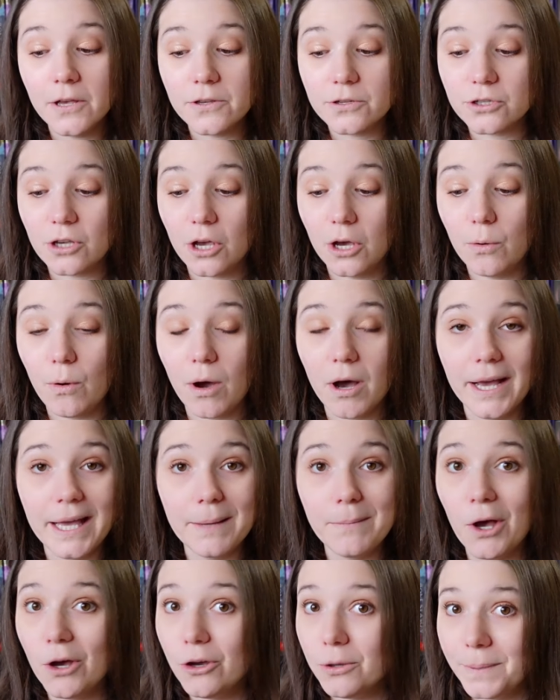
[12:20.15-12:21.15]
So I
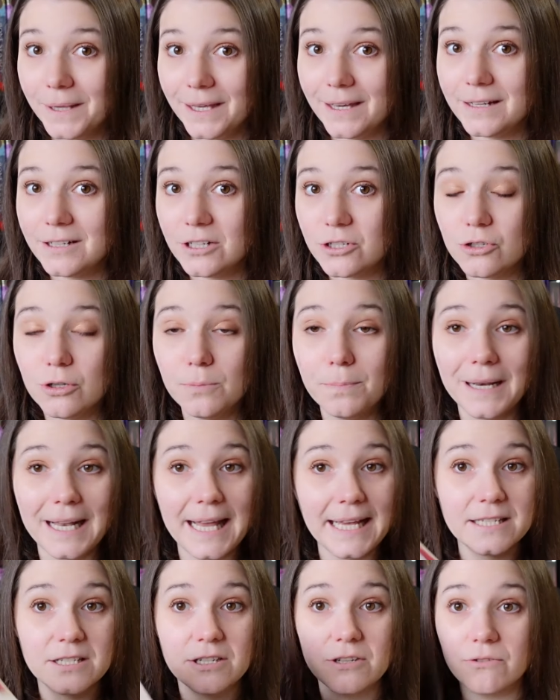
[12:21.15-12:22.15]
am hoping to
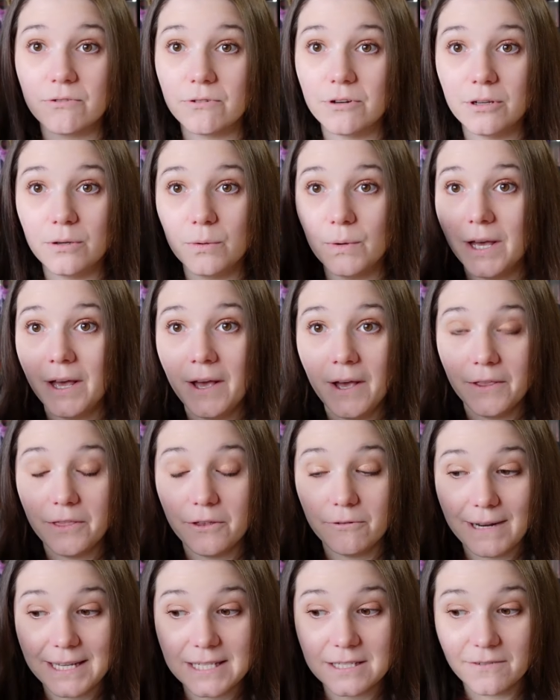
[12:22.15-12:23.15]
last through
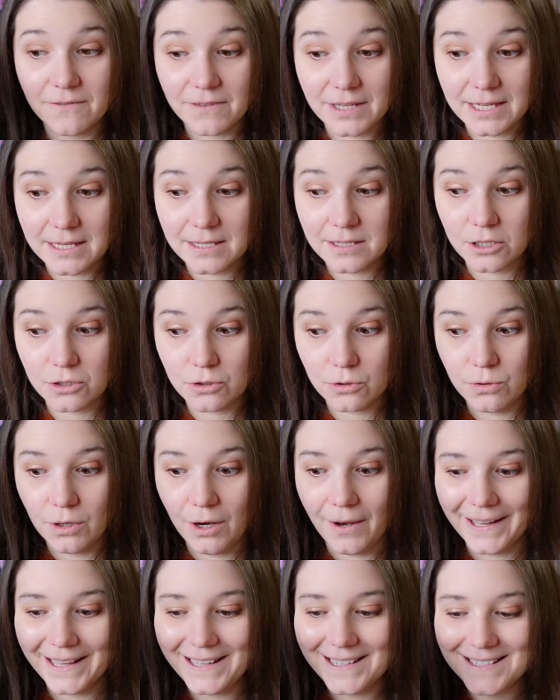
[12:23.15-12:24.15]
the rest of this
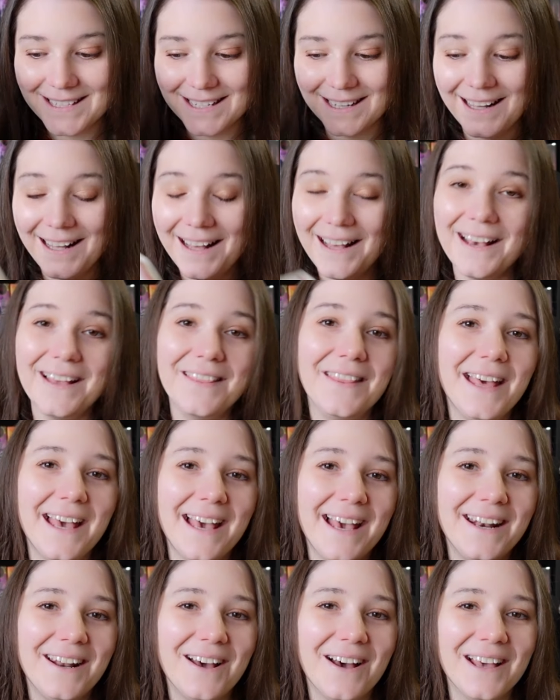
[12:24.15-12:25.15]
tonight and
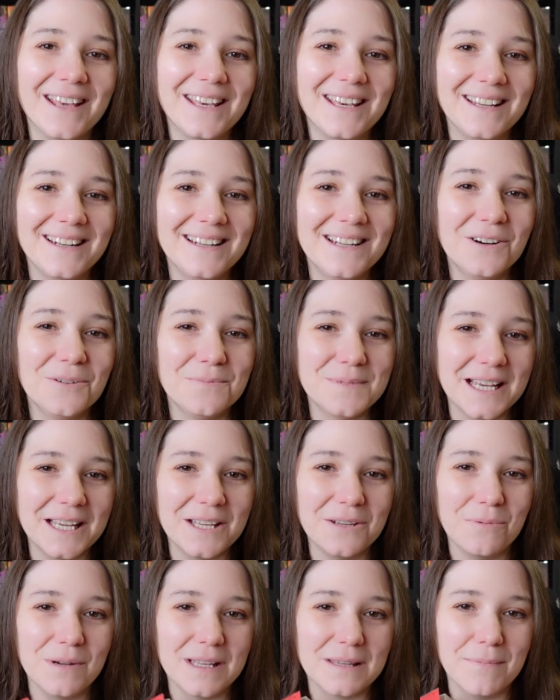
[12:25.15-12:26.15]
then I can
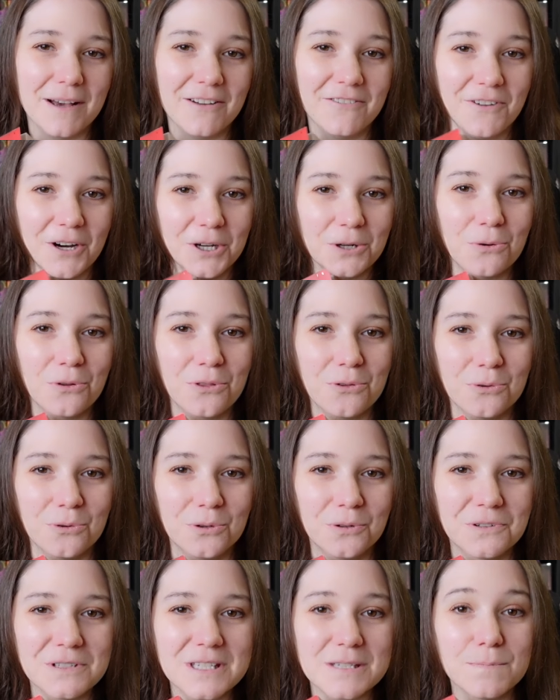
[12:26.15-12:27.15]
update you with my final
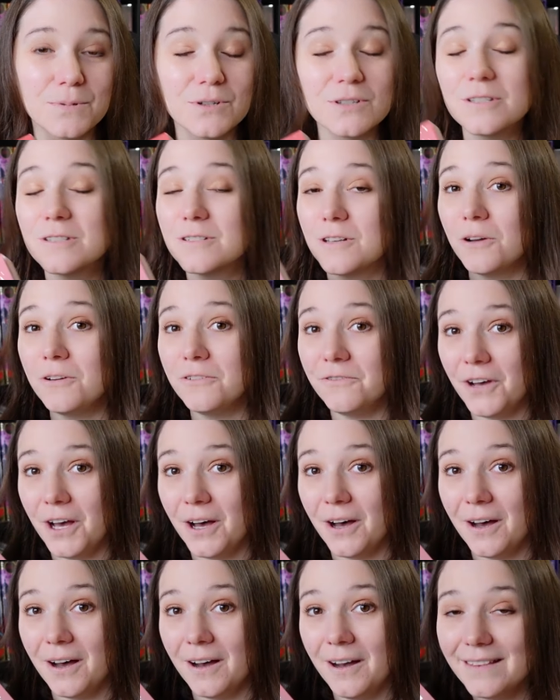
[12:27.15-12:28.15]
thoughts. But so
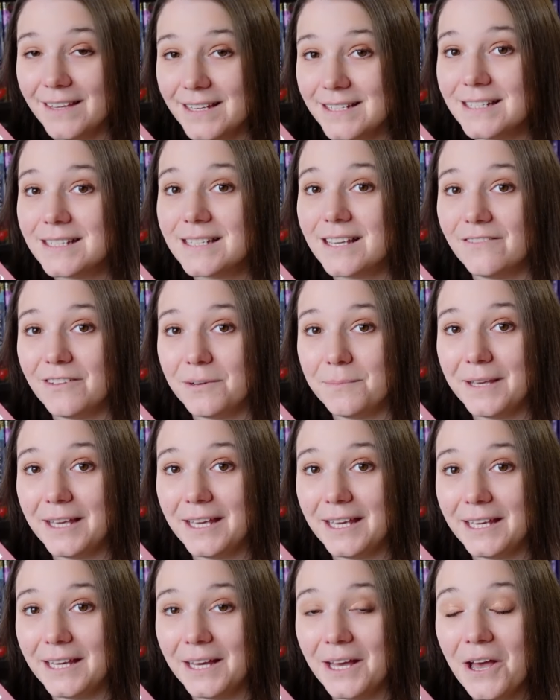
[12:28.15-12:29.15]
far, this has given
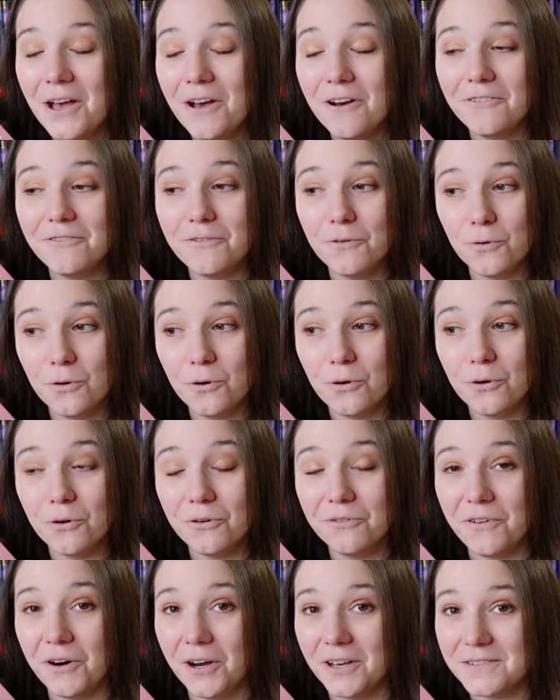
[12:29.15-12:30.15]
me four
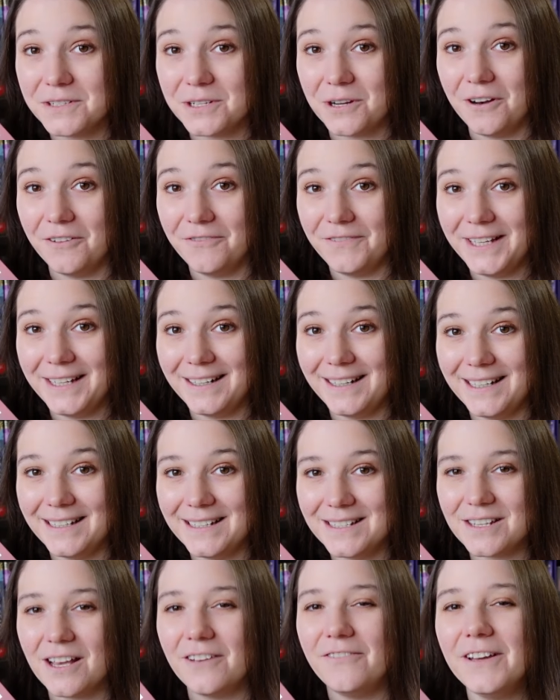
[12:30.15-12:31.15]
or five star
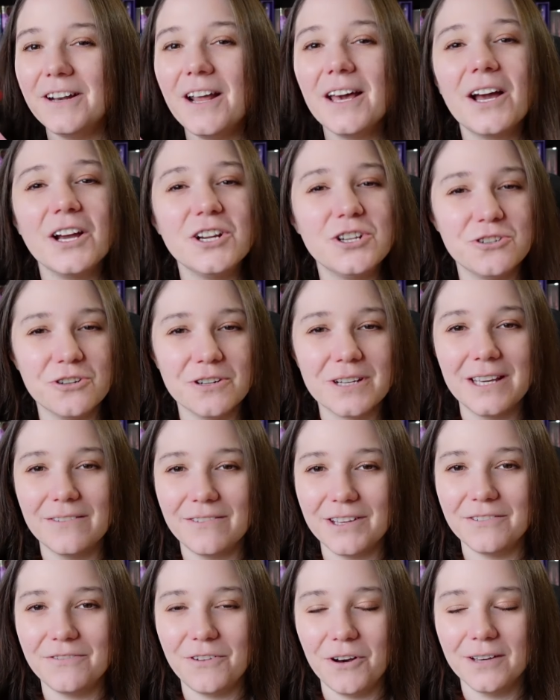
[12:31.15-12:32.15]
feelings. I feel like I should
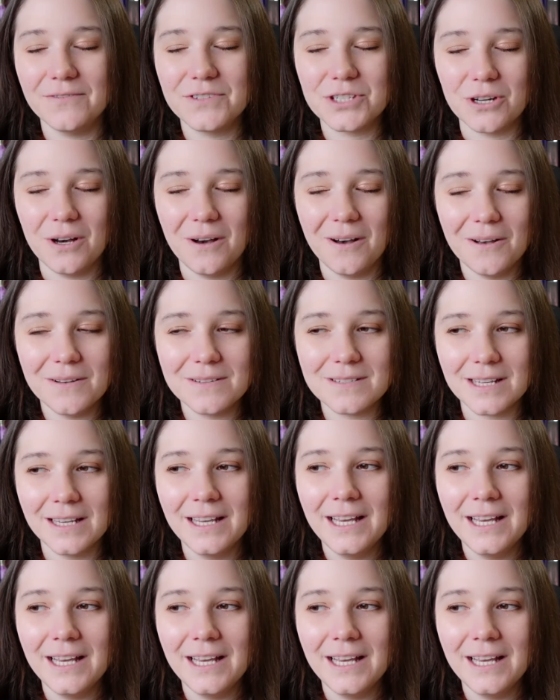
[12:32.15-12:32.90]
give it five stars